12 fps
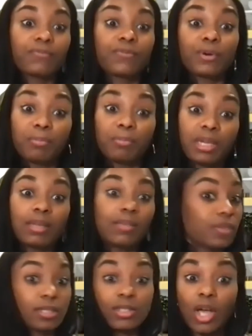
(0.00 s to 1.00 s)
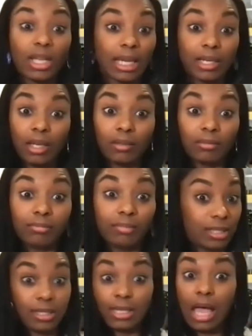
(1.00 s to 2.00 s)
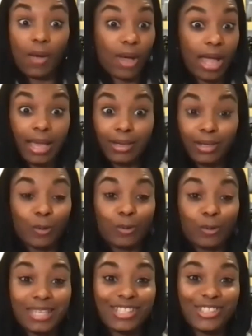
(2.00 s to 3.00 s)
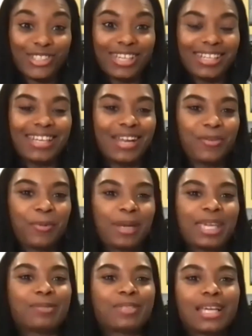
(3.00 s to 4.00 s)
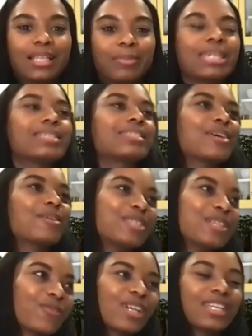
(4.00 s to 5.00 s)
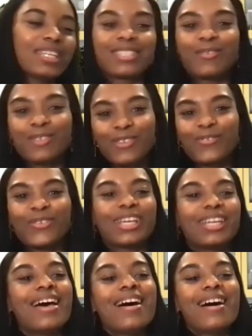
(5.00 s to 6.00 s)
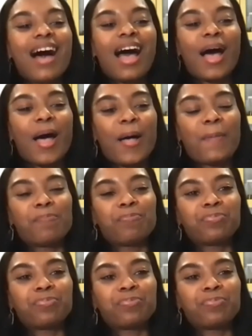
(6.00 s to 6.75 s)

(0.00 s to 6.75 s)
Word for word: For me, this is all I know. This is how right. I know session. Right. And everybody keeps right. telling me it's so different. It's so different. Um,